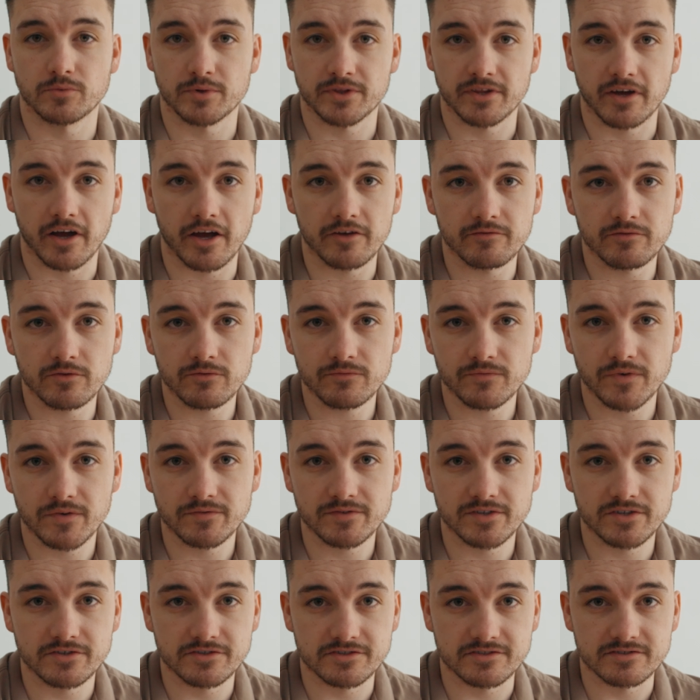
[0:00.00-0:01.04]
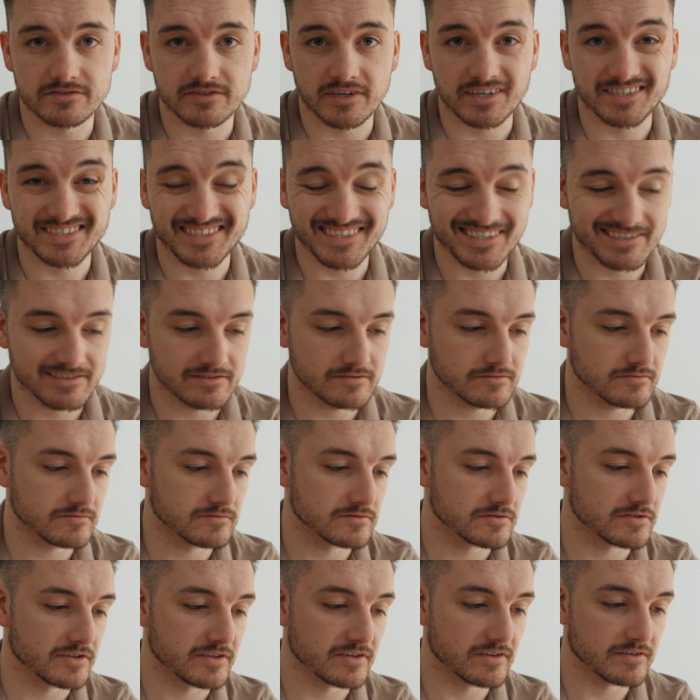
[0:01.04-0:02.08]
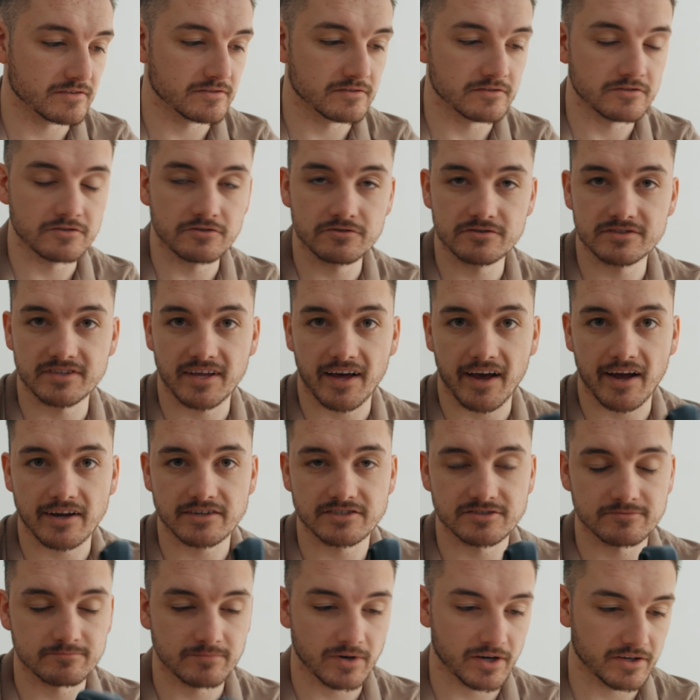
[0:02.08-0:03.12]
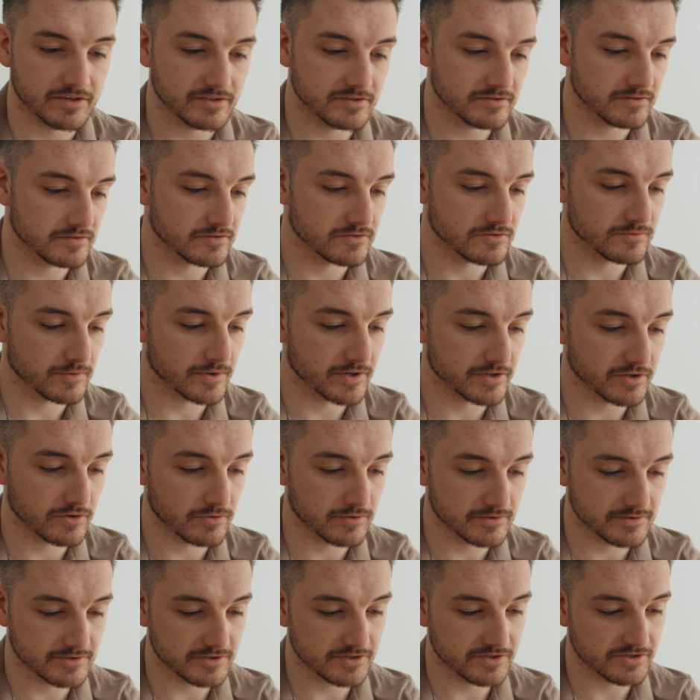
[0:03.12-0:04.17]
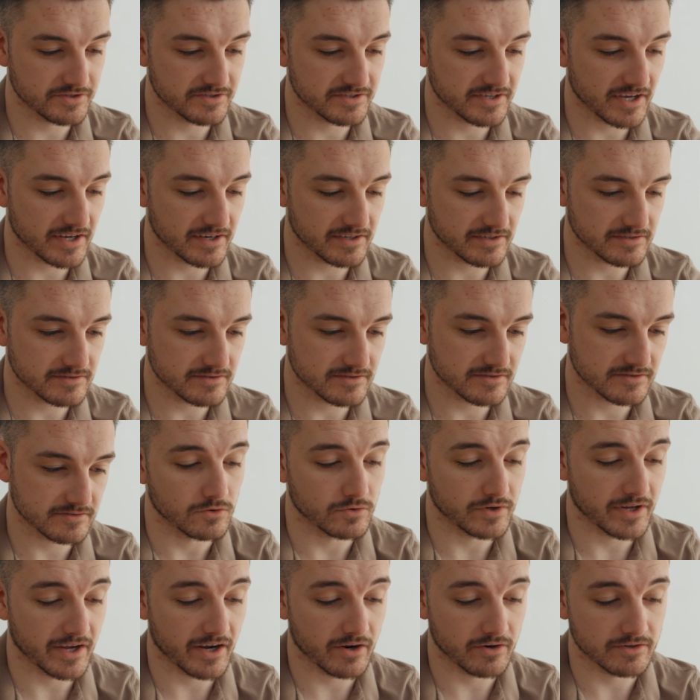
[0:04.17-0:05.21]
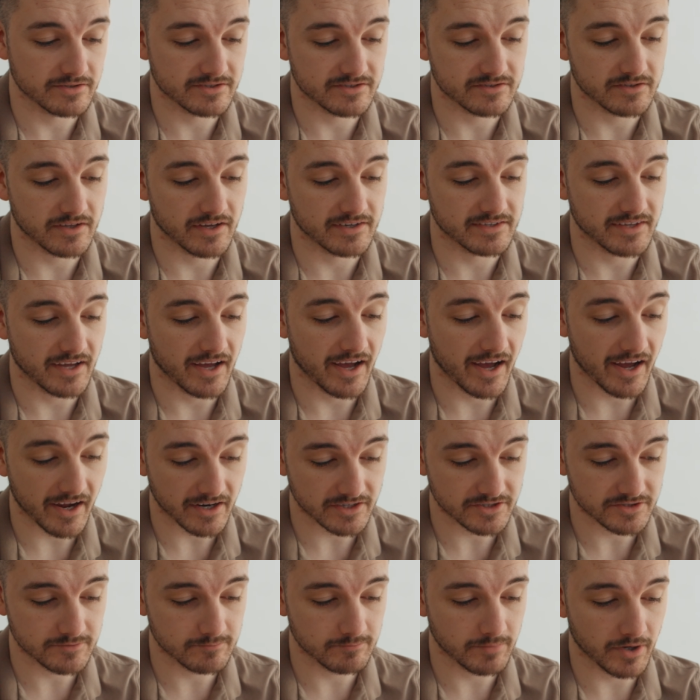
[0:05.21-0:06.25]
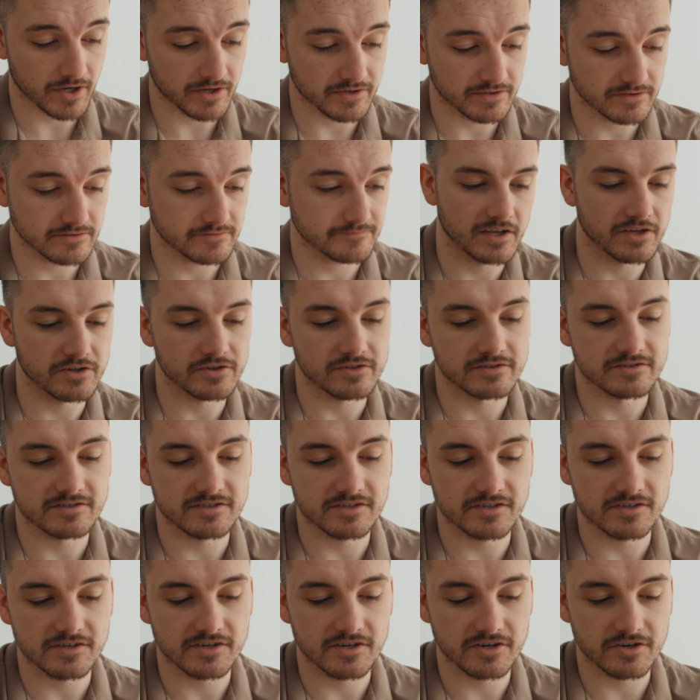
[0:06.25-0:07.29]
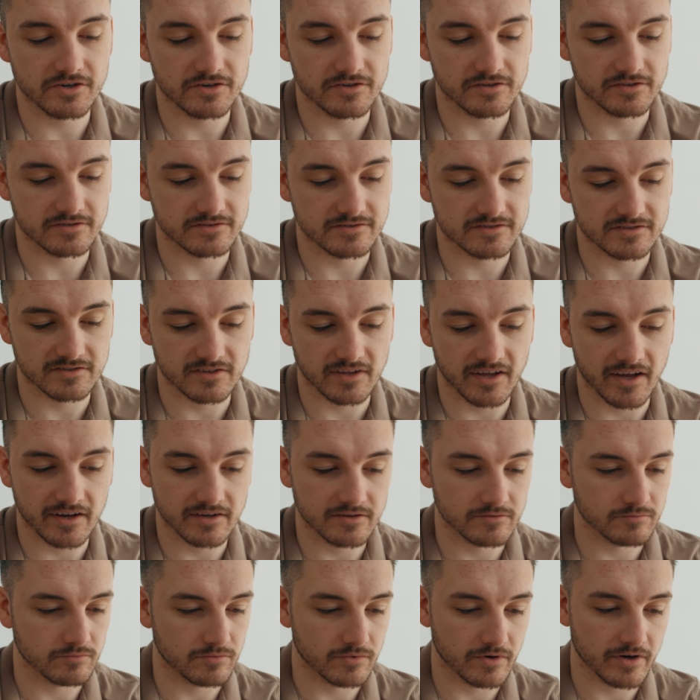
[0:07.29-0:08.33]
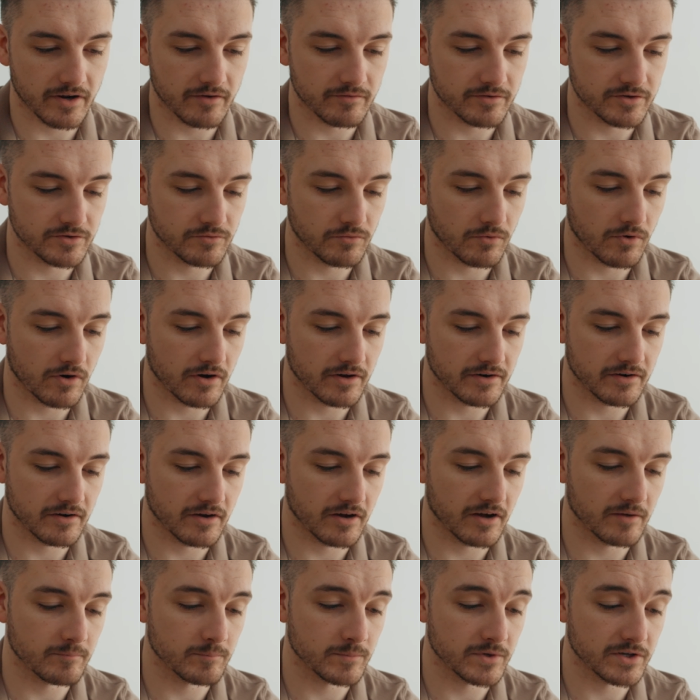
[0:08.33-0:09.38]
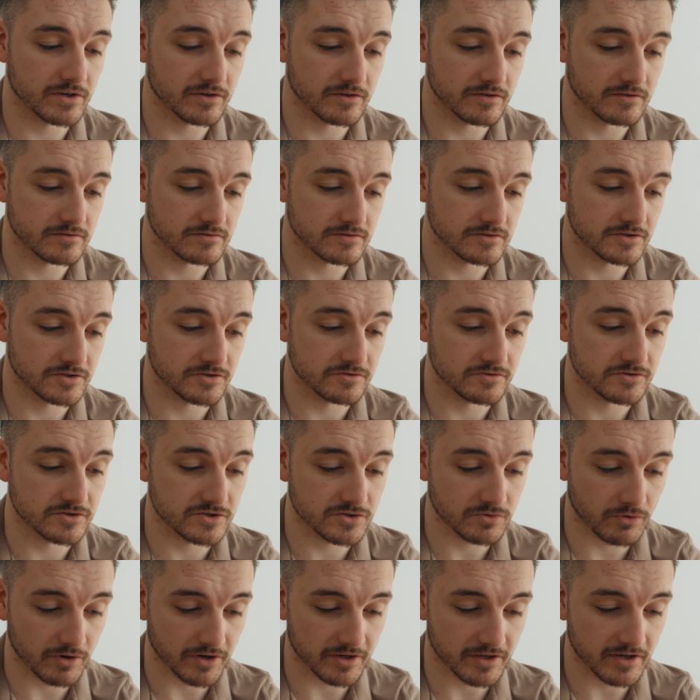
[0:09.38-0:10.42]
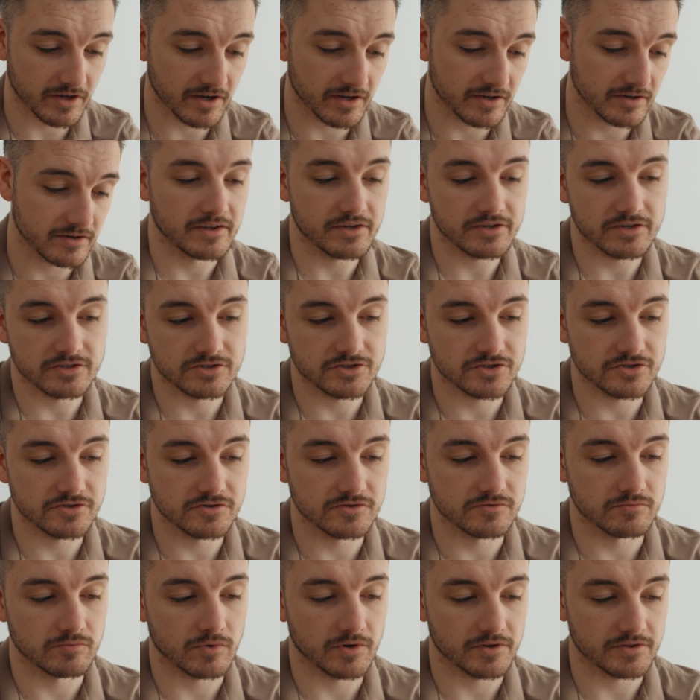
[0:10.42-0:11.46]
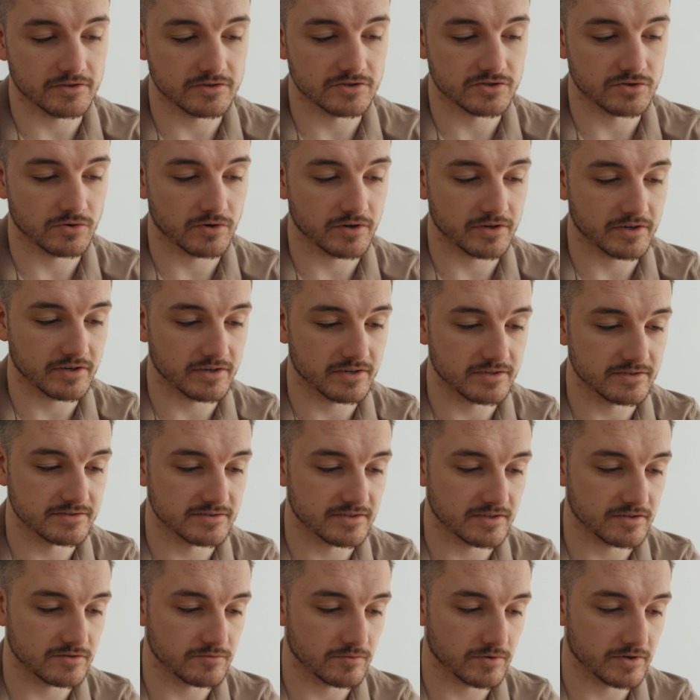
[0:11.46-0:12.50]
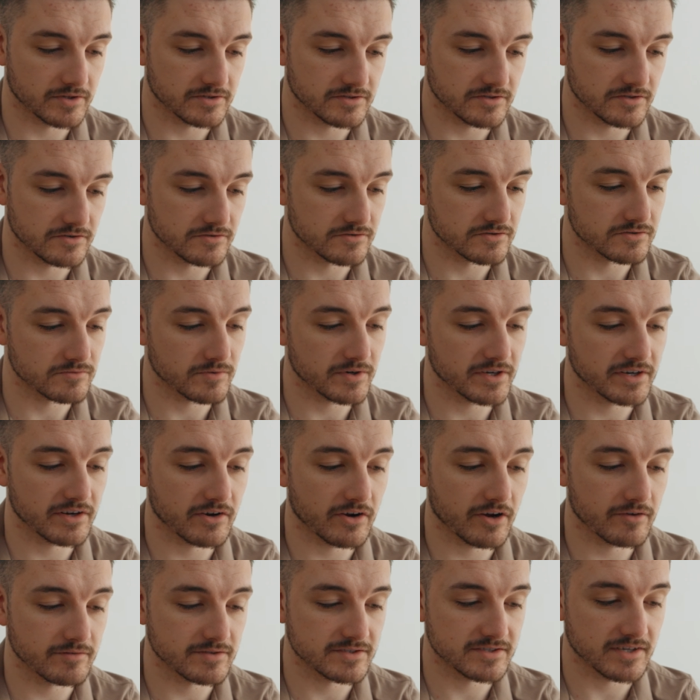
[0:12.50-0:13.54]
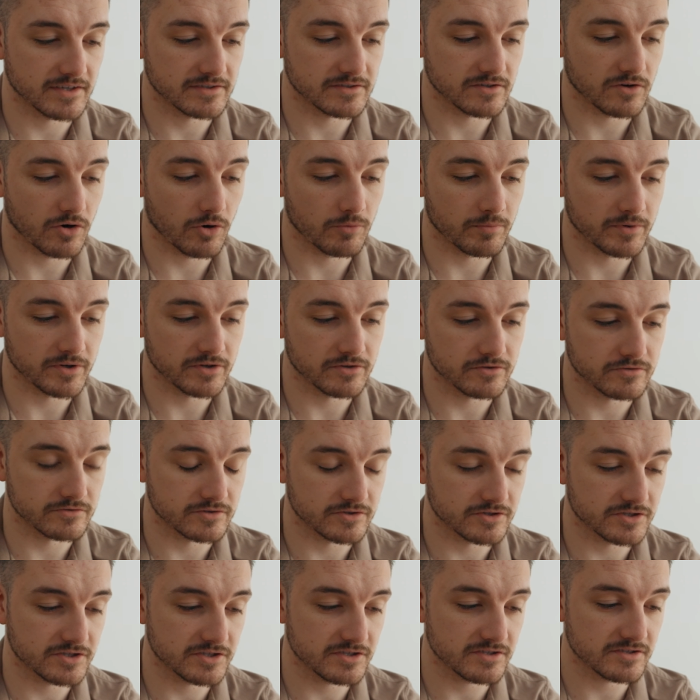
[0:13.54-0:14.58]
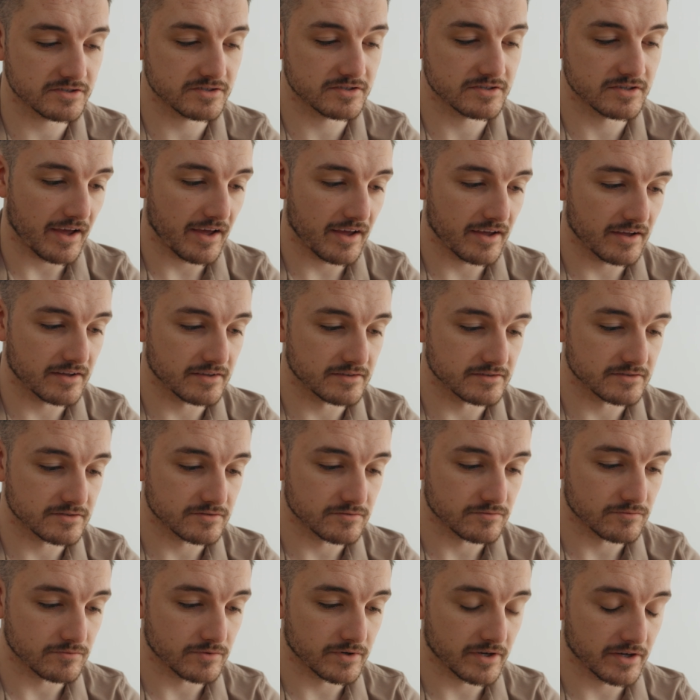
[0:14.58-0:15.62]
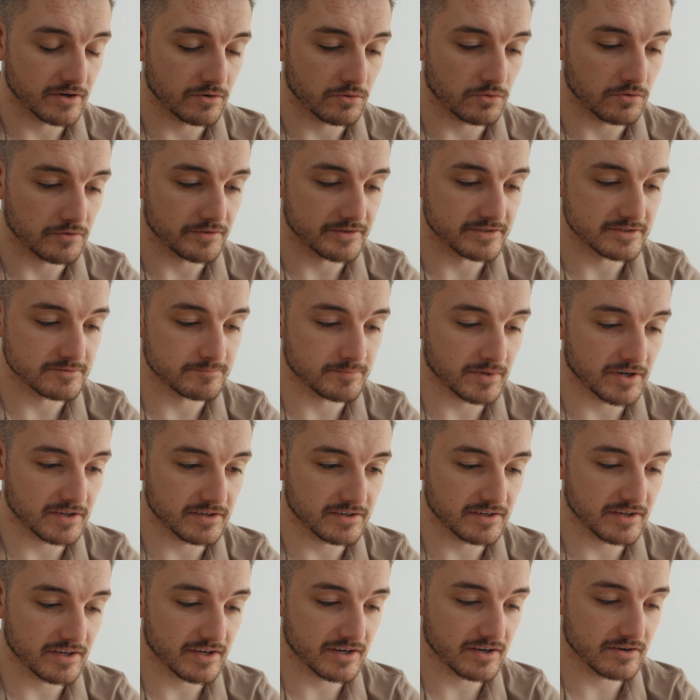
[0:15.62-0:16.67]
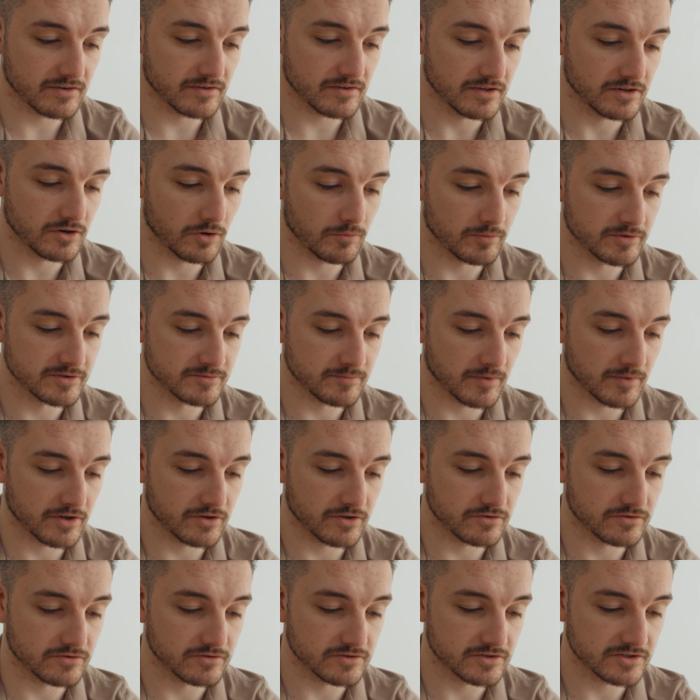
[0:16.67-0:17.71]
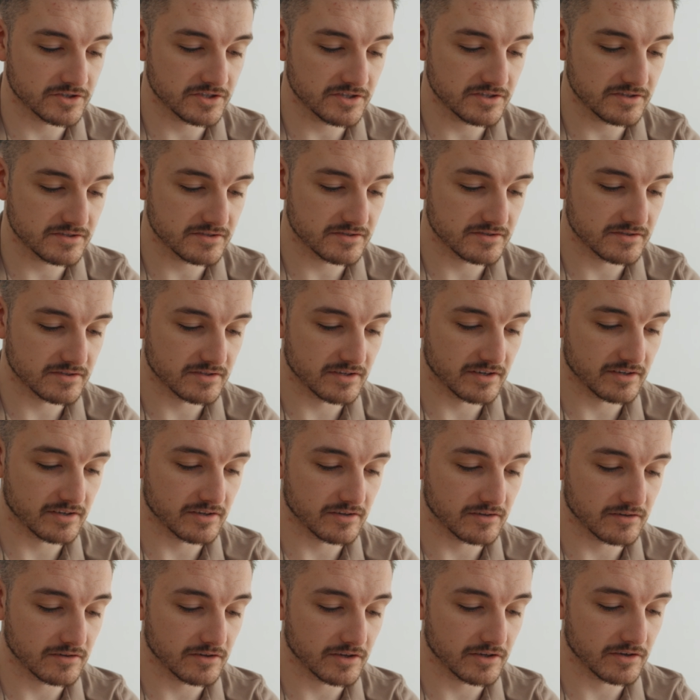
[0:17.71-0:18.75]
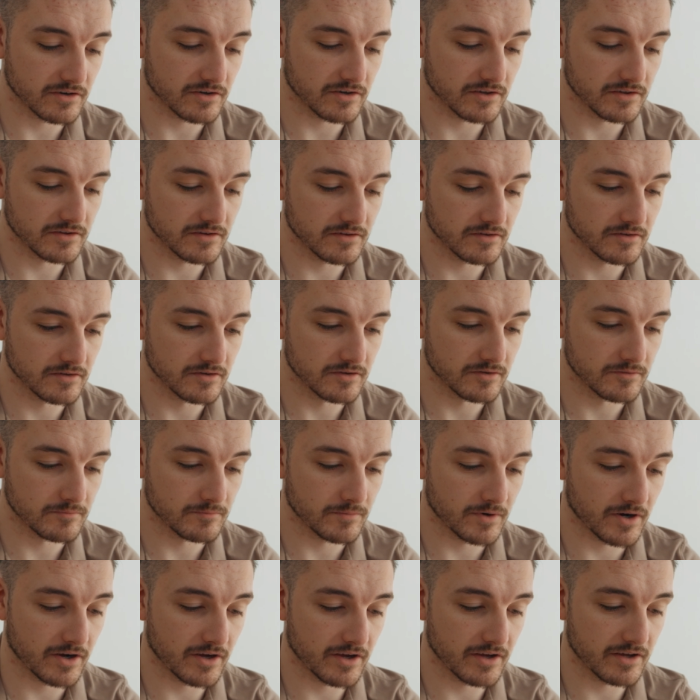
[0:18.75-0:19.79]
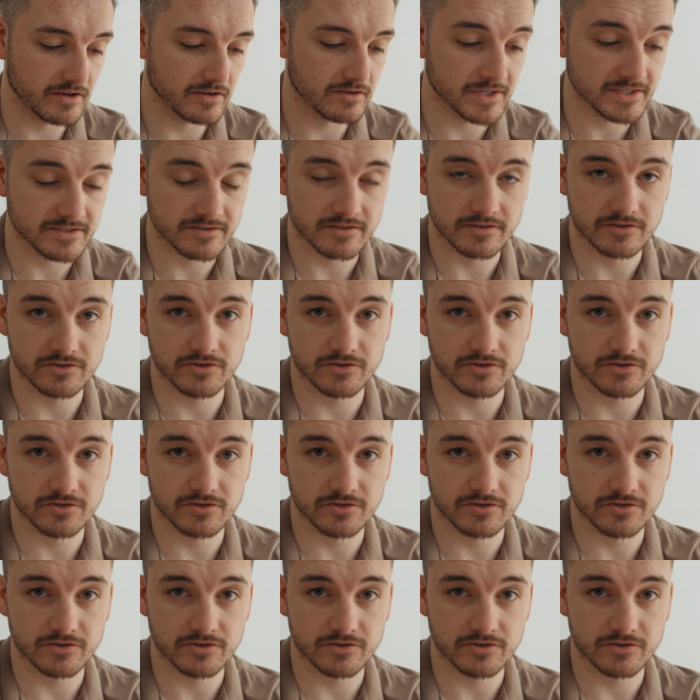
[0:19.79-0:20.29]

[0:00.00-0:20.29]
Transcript: with the iPhone 15 or 16, to use the action button, you want to go into your settings, go down and select action button, and you can see here you can select whatever you want. I'm going to choose shortcut. Then you can choose what the shortcut is that you want it to use. So right now I have it set to open Google Sheets, and when I hold this button down, it opens my Google Sheets and I can click on my business